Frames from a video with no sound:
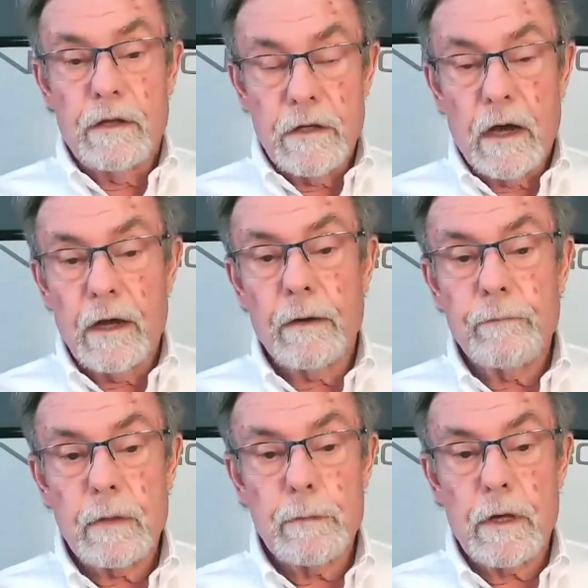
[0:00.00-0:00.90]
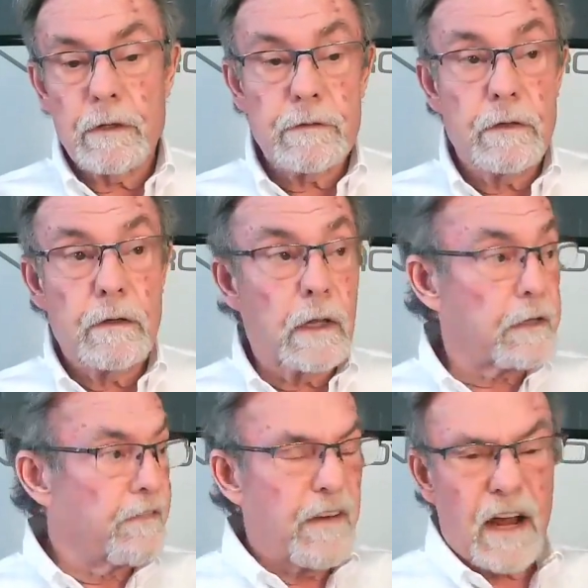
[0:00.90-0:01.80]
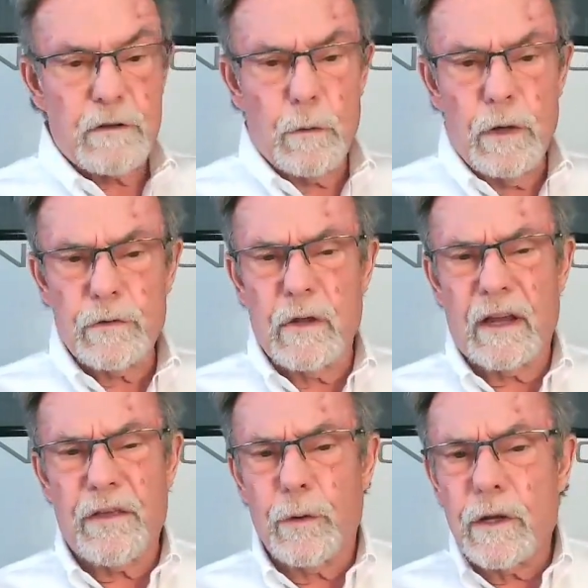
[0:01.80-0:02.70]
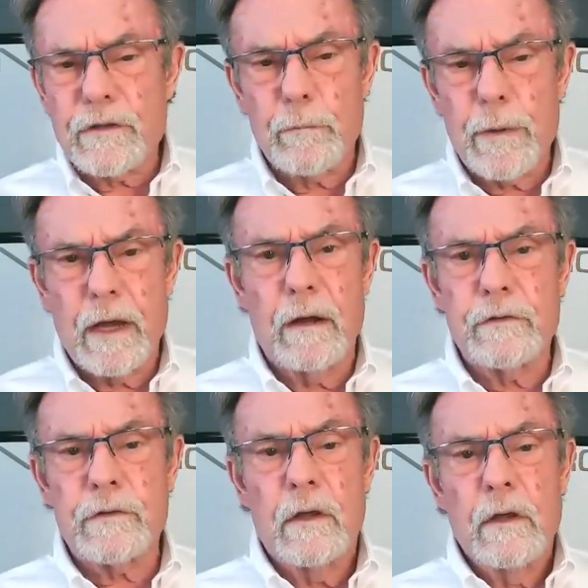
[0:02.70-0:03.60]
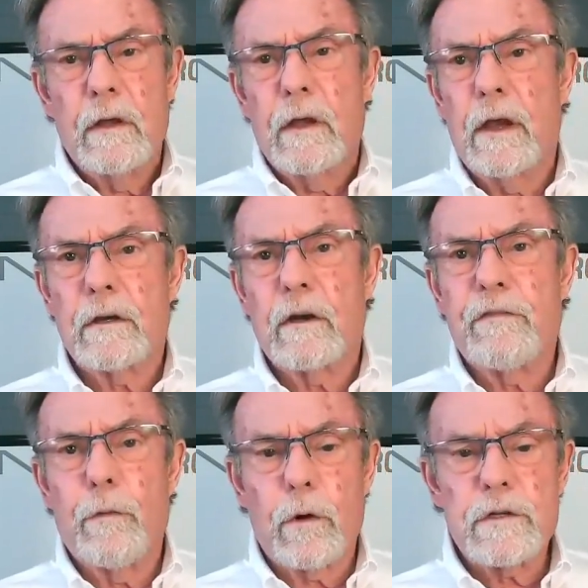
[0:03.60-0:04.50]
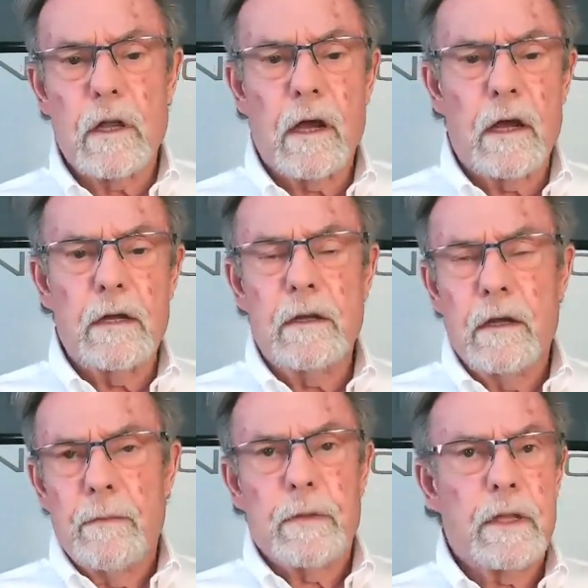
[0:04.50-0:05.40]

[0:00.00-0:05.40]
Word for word: and tire, because the like the factory wheel is like 30 some pounds in our Forgeline,